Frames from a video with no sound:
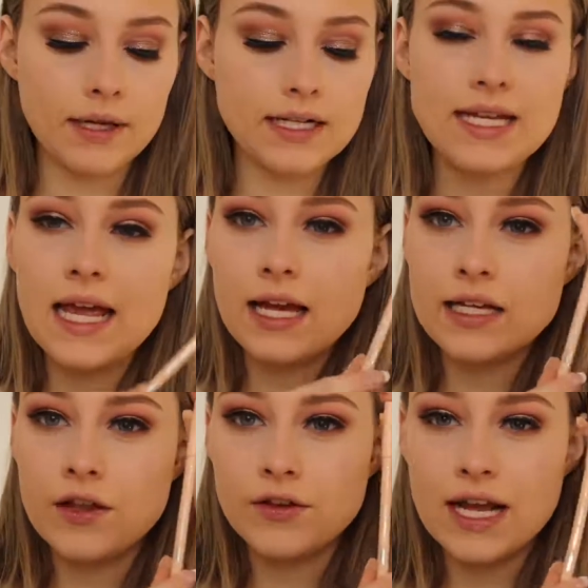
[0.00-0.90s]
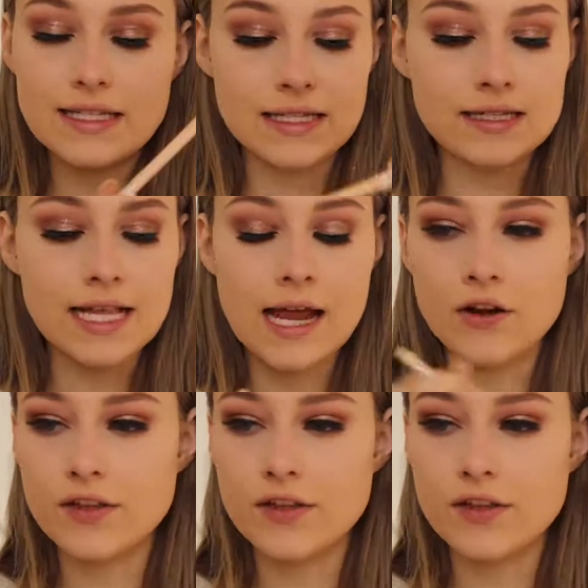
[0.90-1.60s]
I'm gonna take another Essence liner.